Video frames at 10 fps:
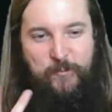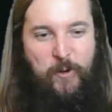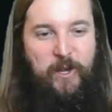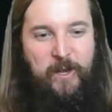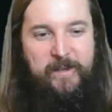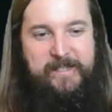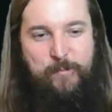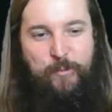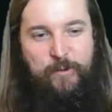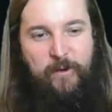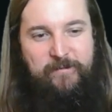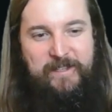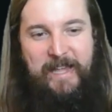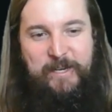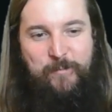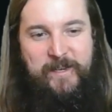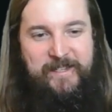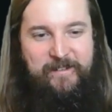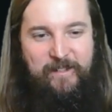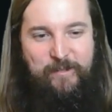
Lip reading: 1 Temple of Enlightenment,